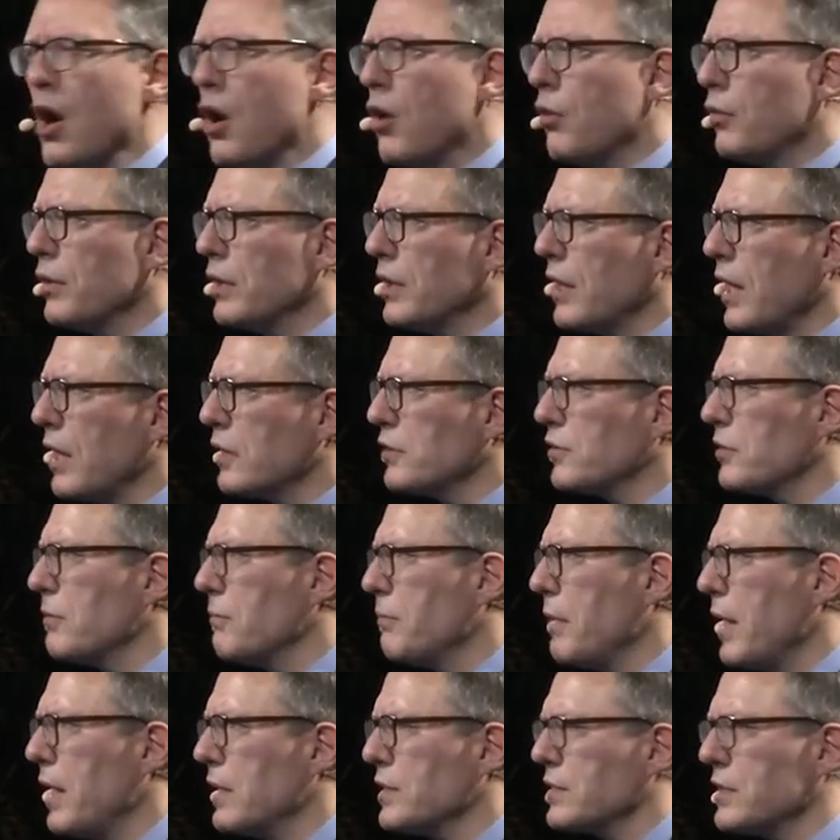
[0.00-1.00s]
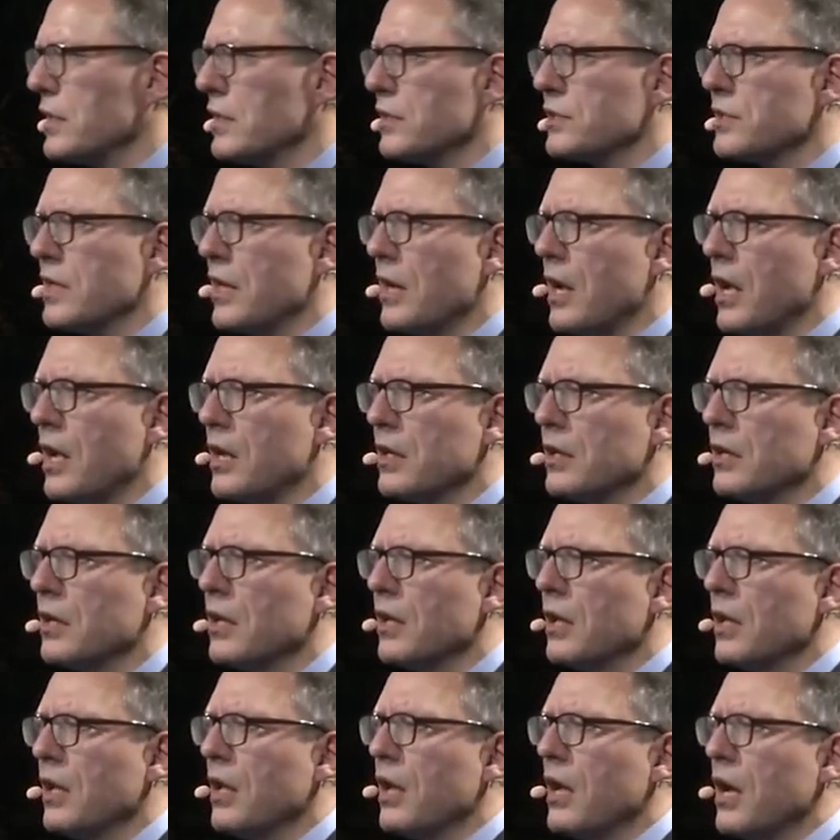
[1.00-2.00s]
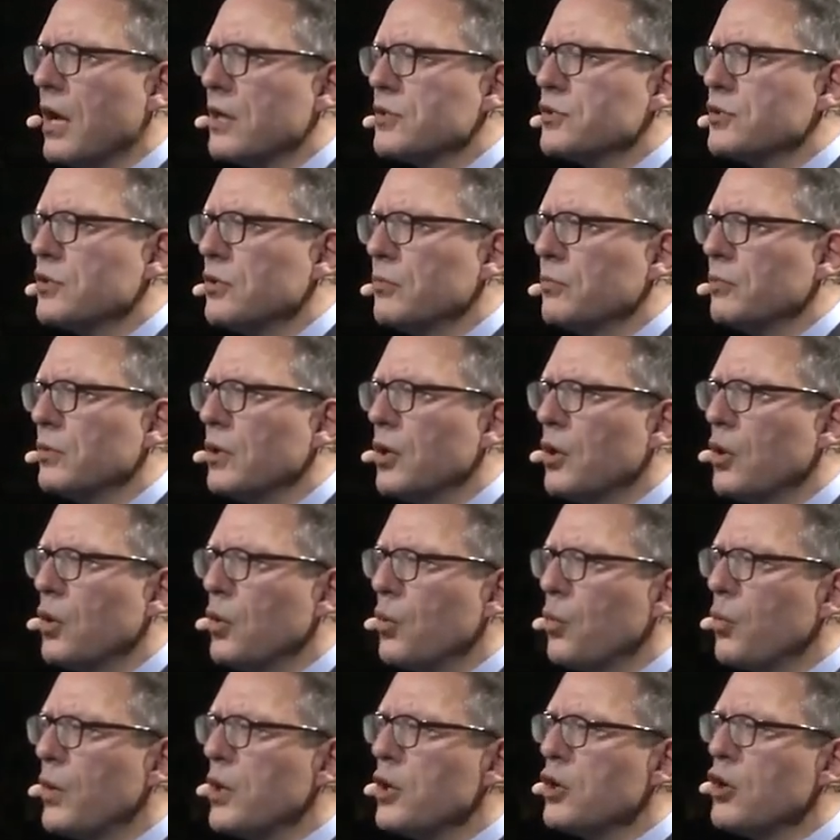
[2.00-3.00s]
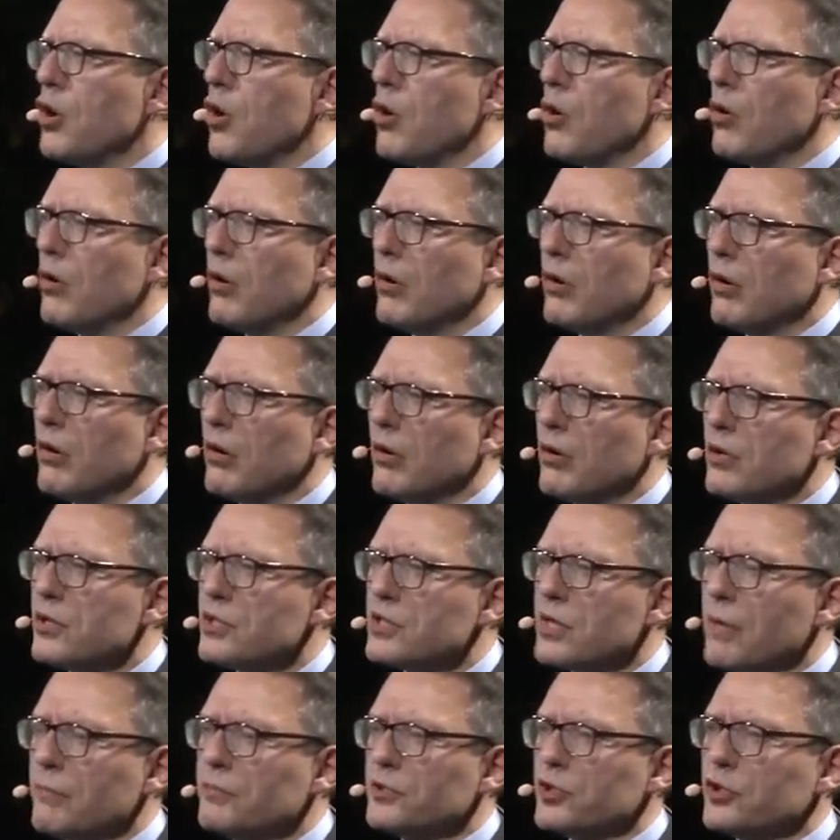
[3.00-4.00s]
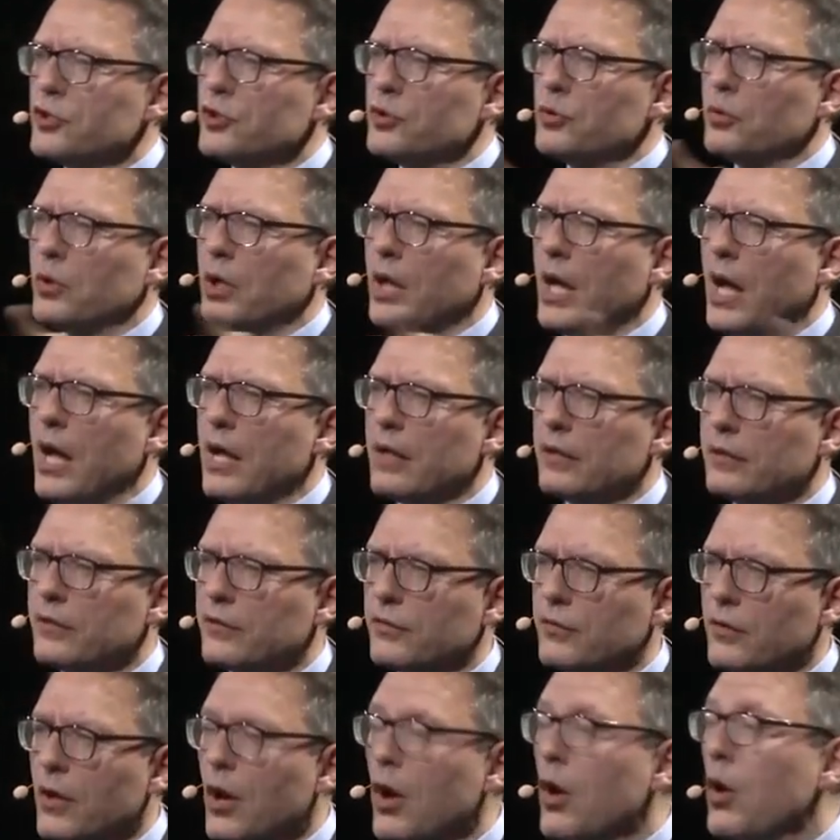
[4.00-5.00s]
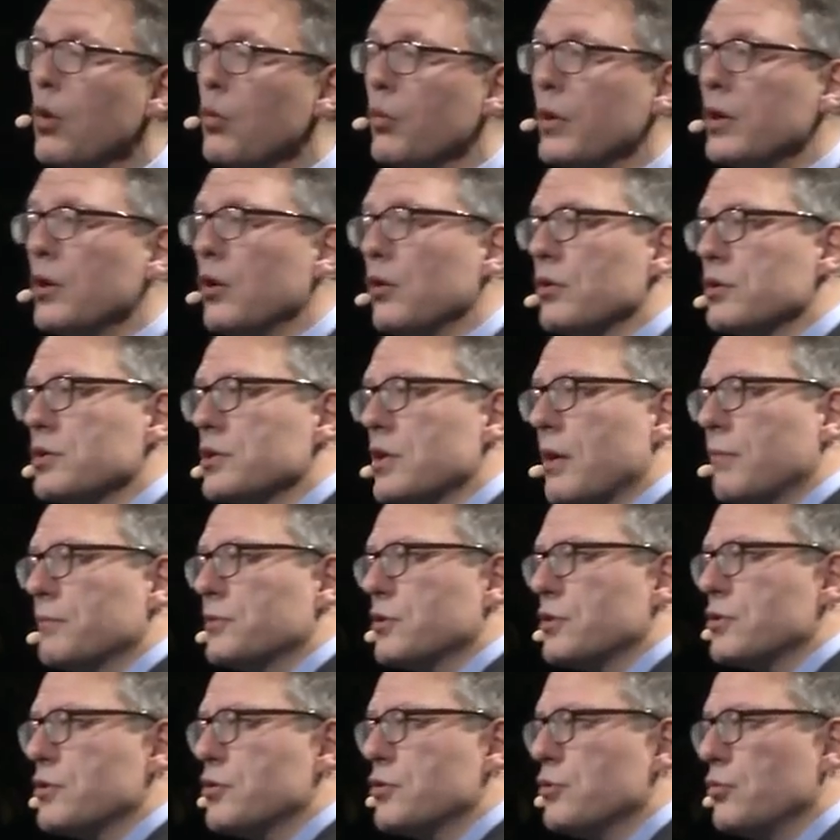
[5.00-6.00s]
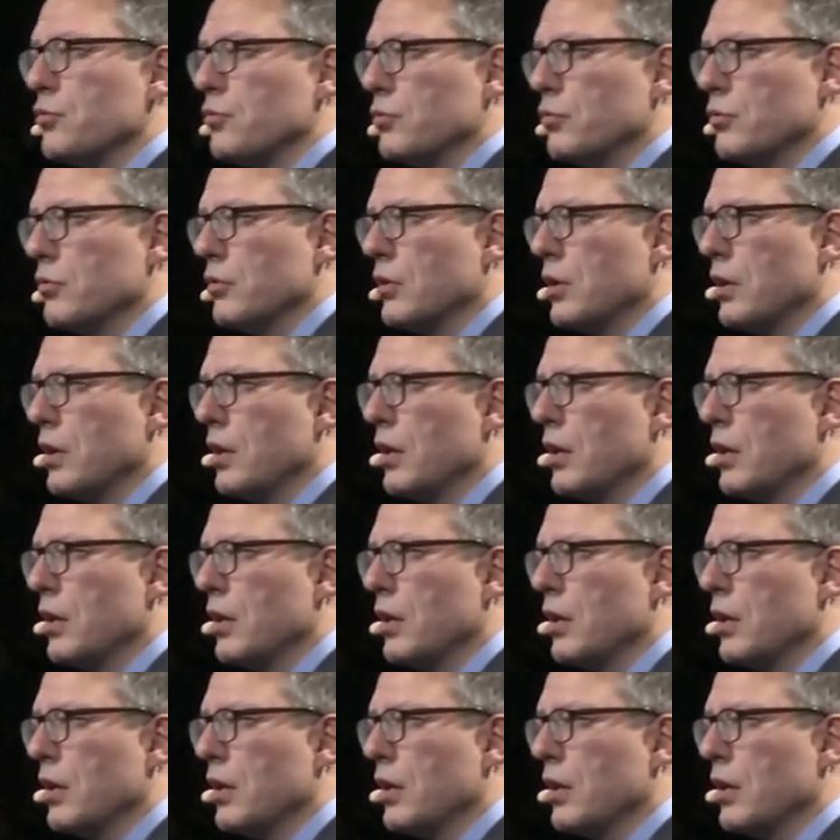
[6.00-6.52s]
Oh, it cuts and pastes things that I assume were not subject to cuts, or were not subject to